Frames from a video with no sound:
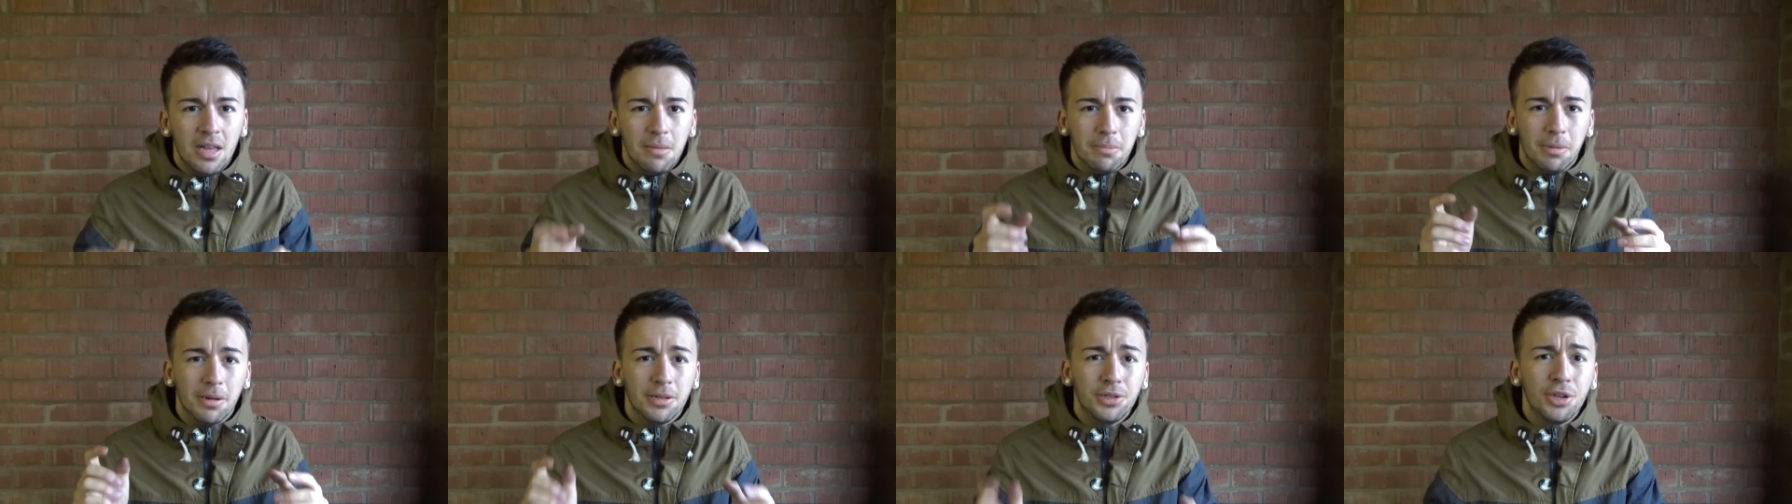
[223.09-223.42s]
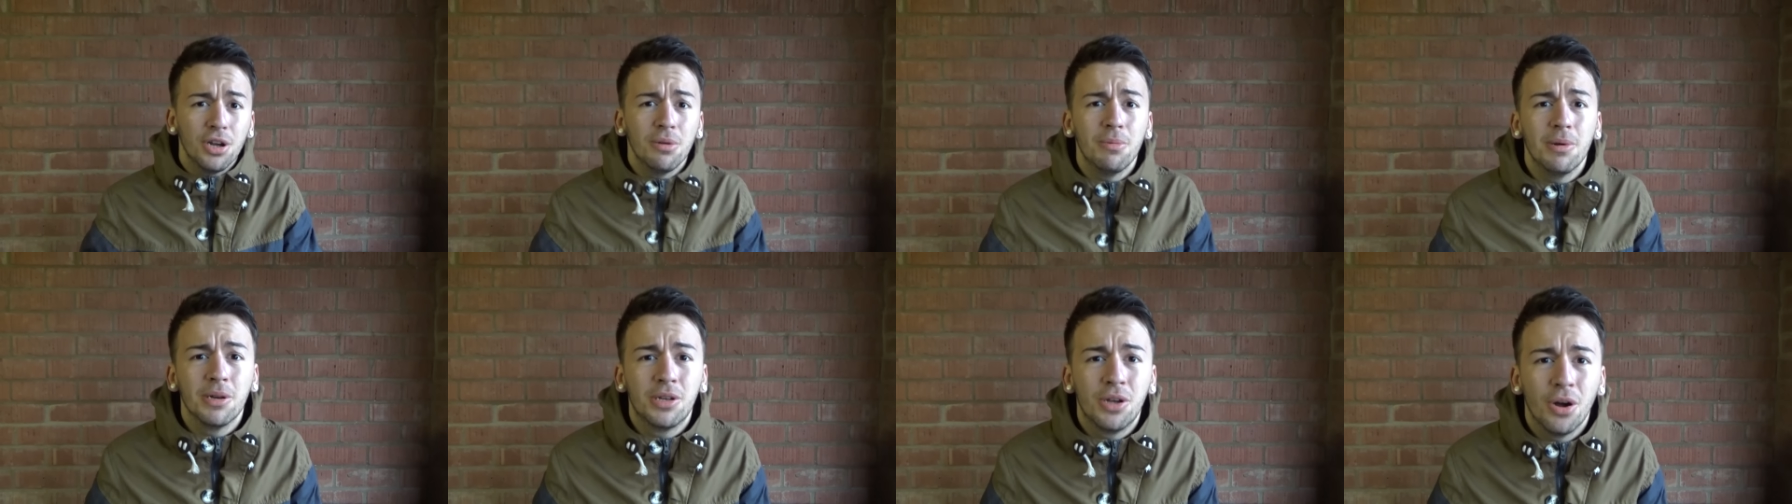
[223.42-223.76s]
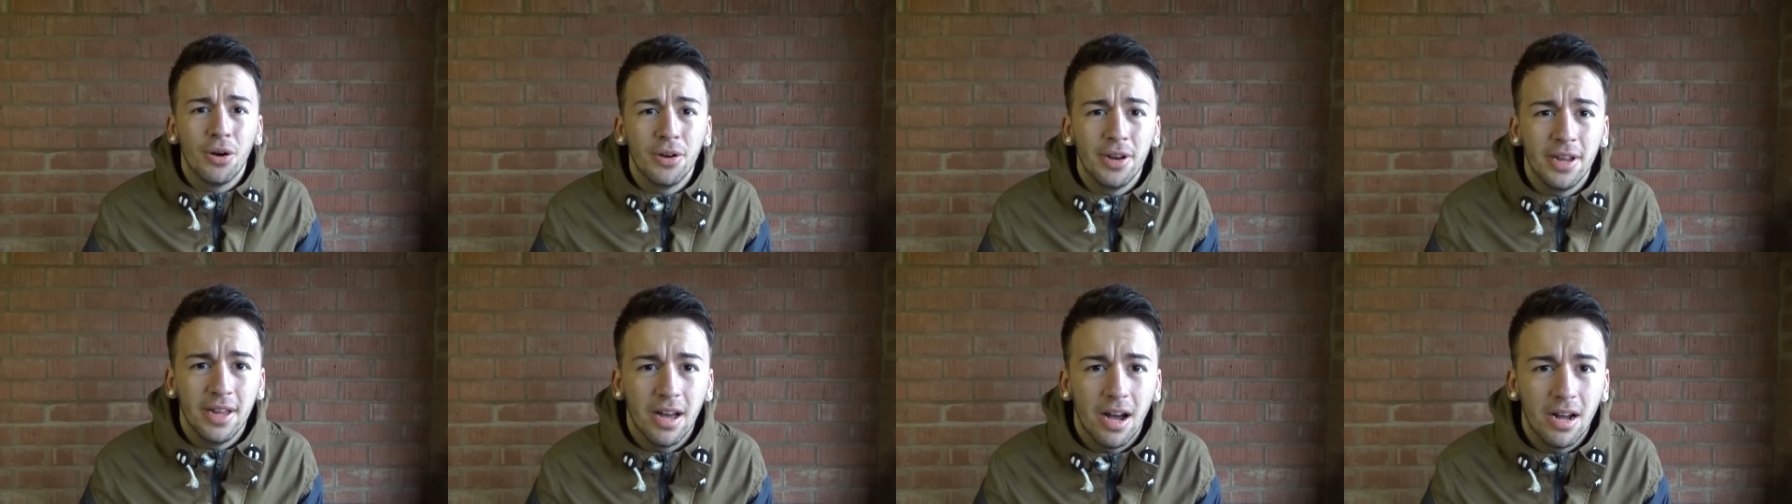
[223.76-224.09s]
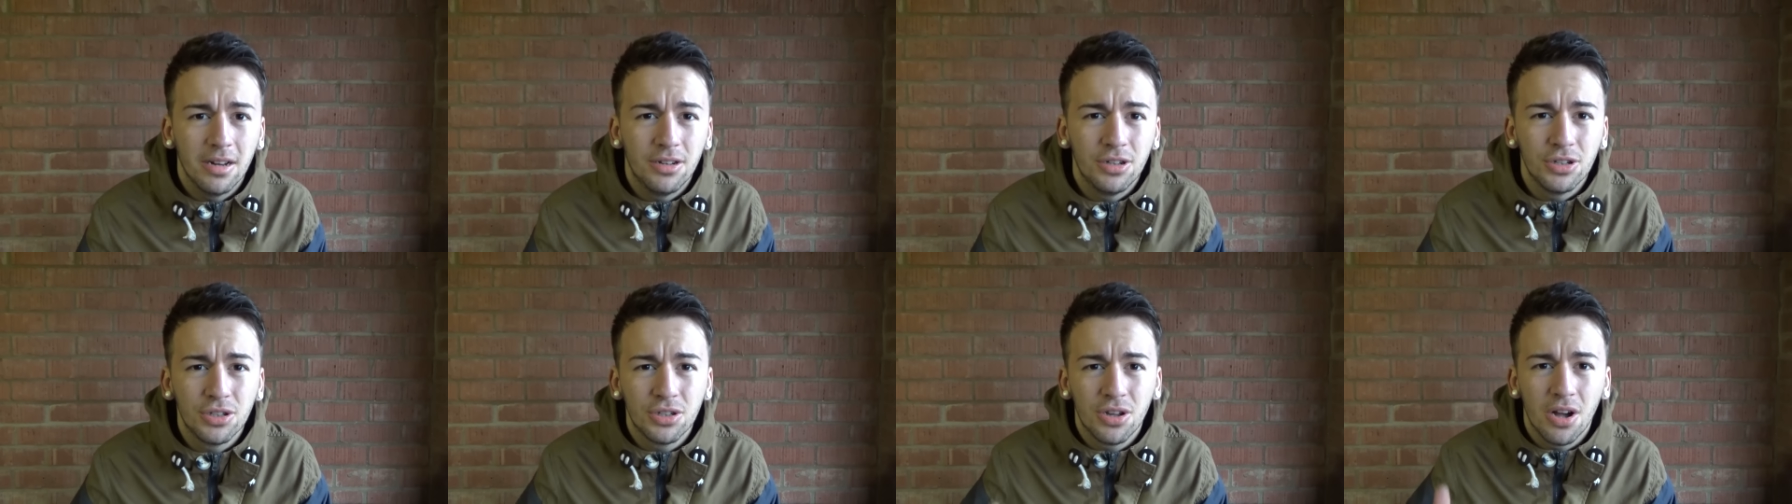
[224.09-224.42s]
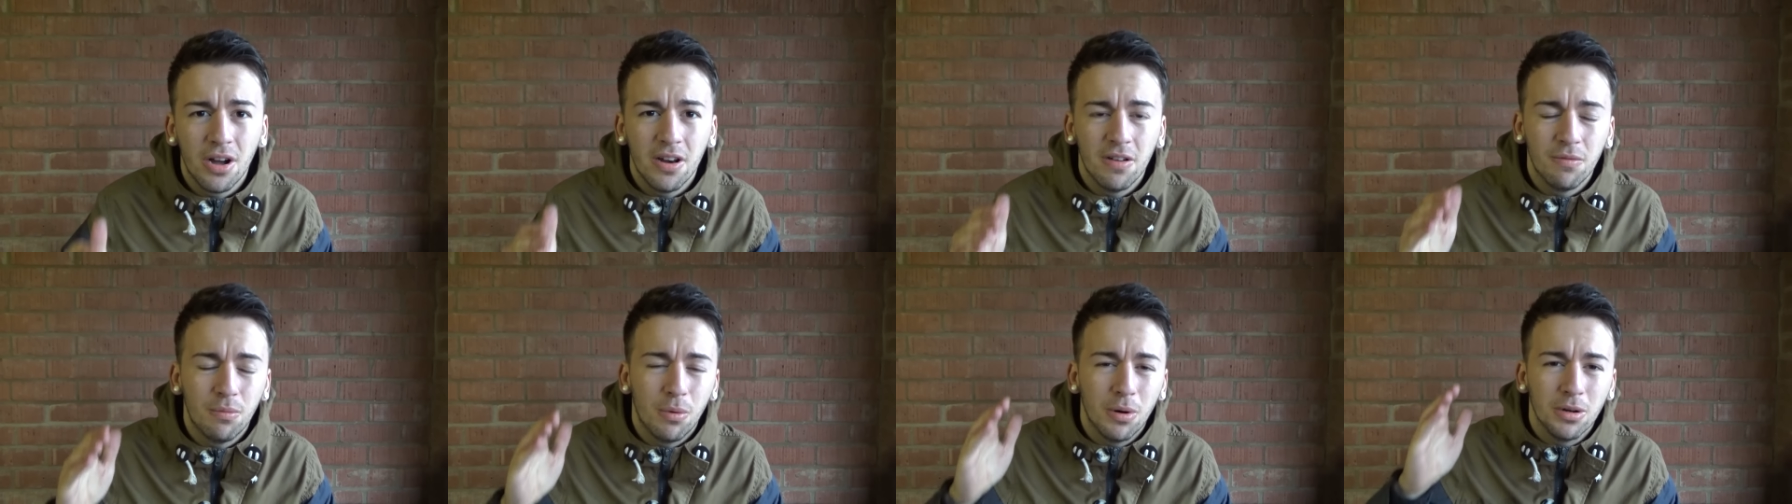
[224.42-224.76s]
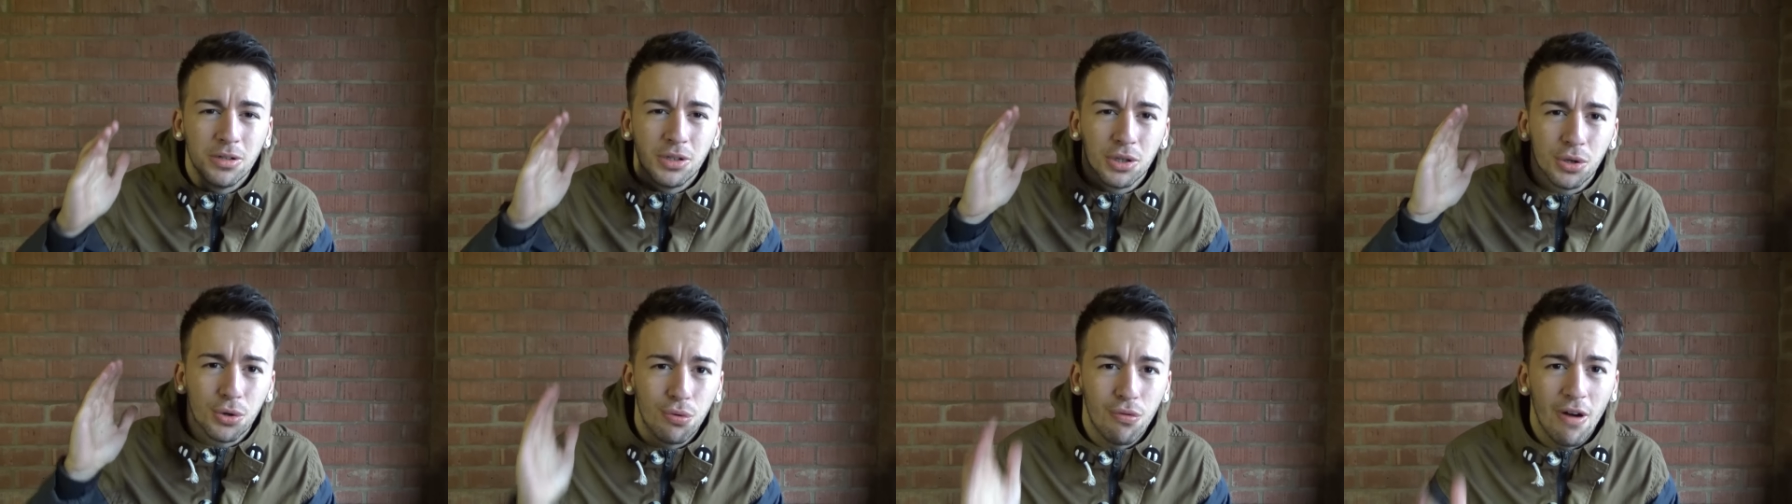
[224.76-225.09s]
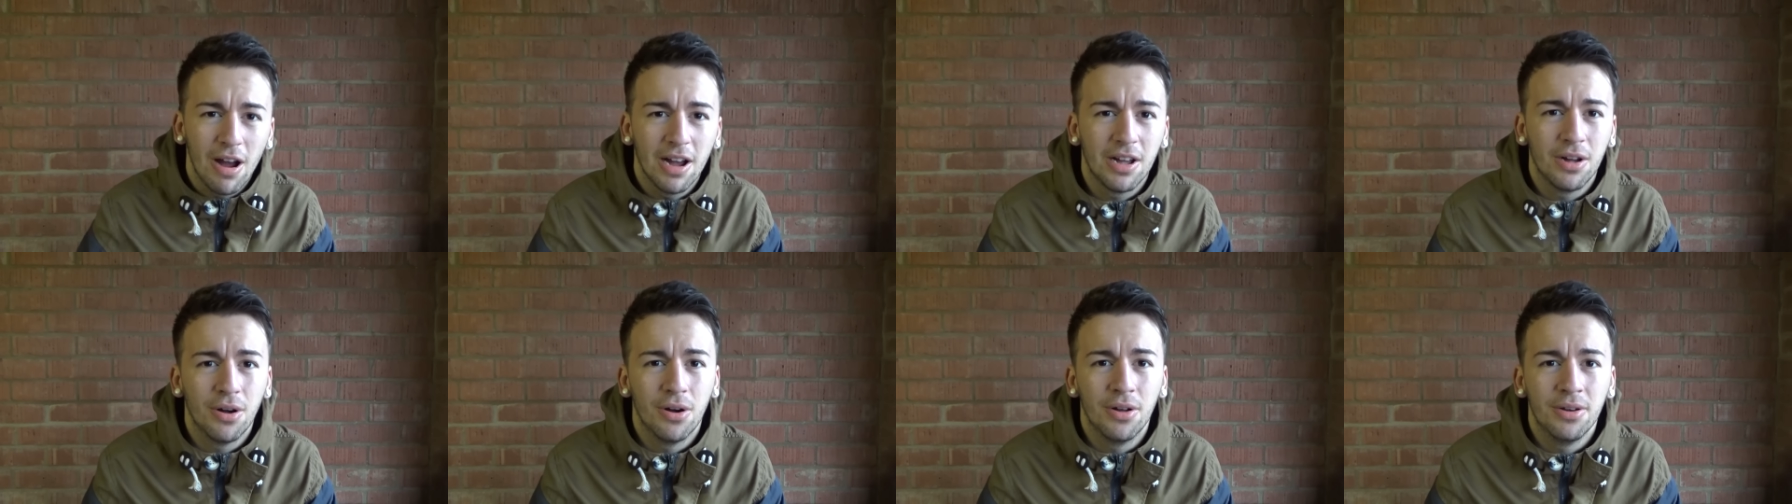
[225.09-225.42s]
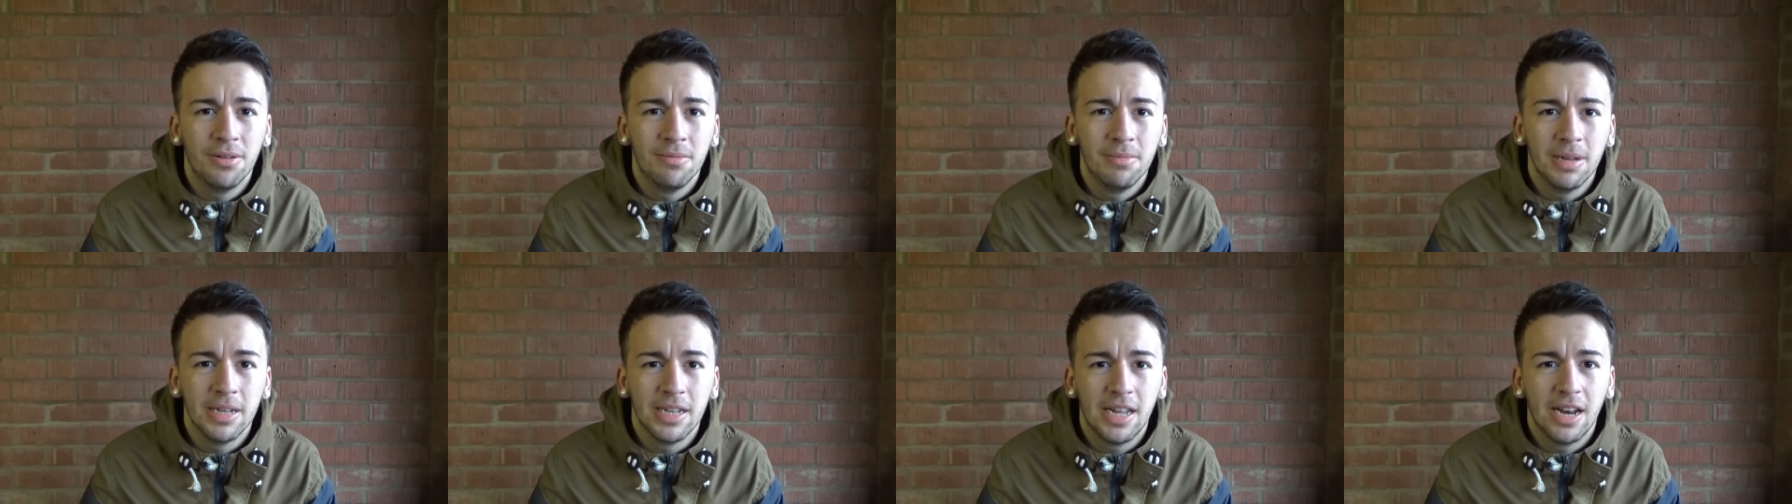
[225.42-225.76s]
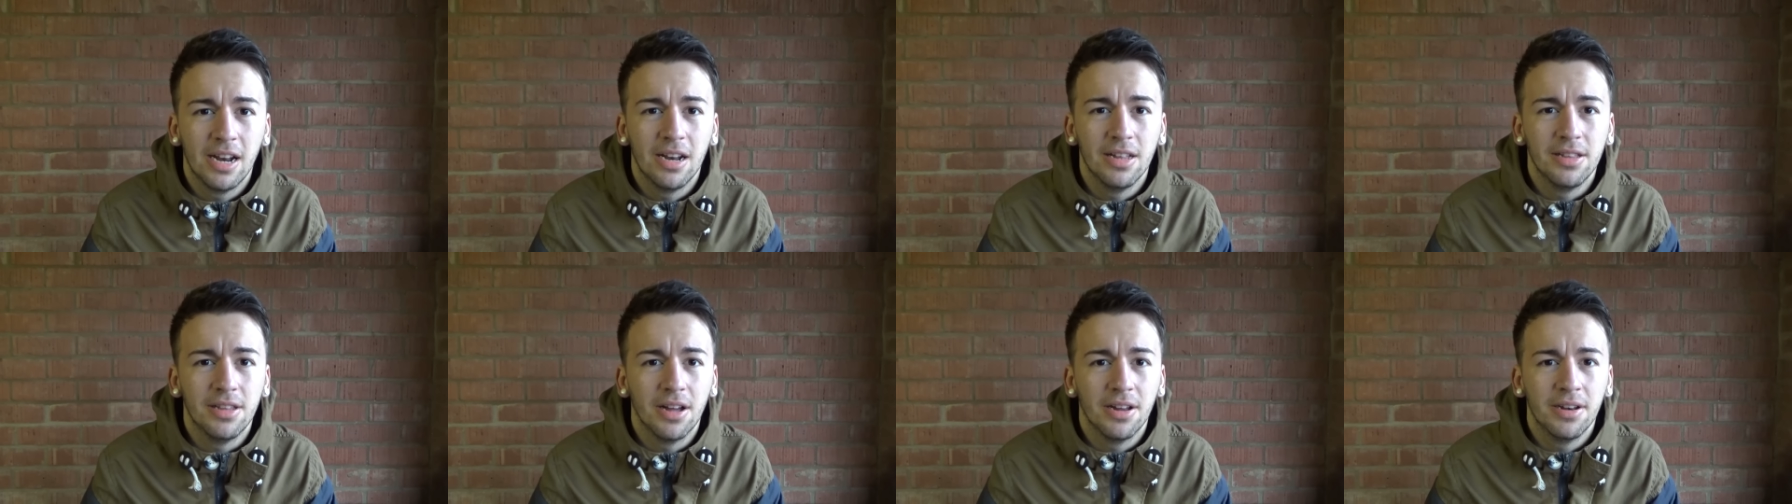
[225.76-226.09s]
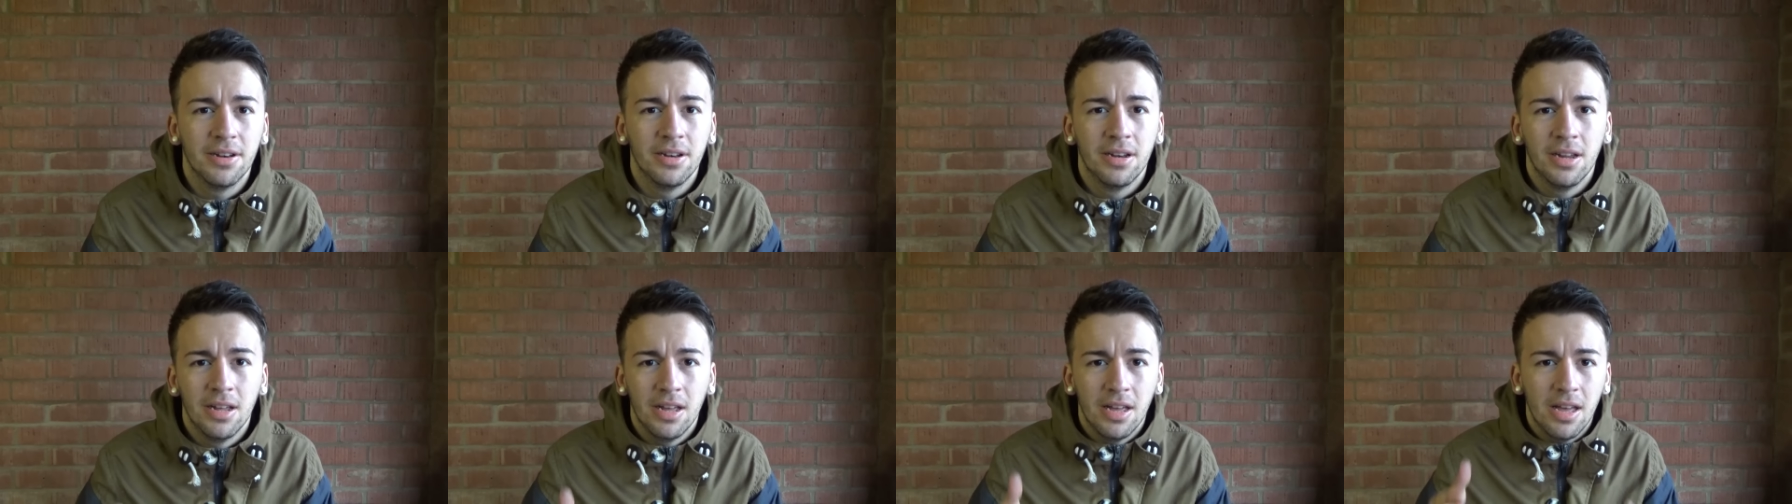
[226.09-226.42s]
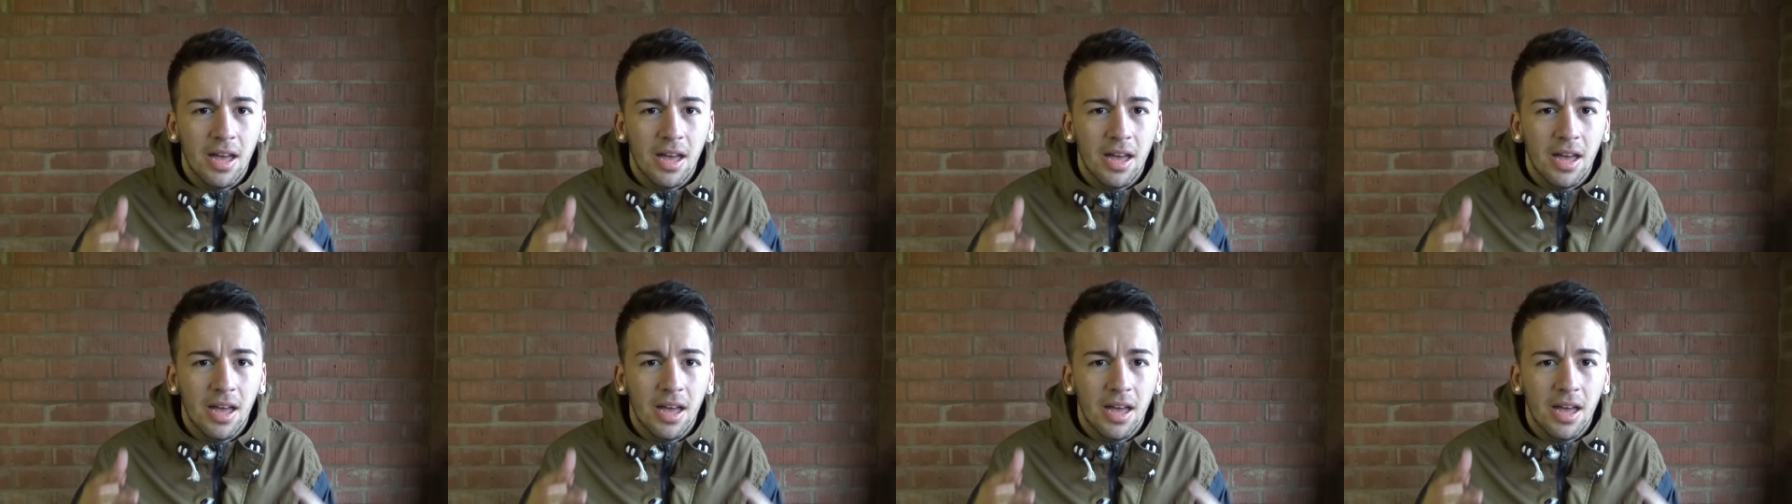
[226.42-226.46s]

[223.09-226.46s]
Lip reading: by the time I got it, I just kind of wanted to crack on and get it done.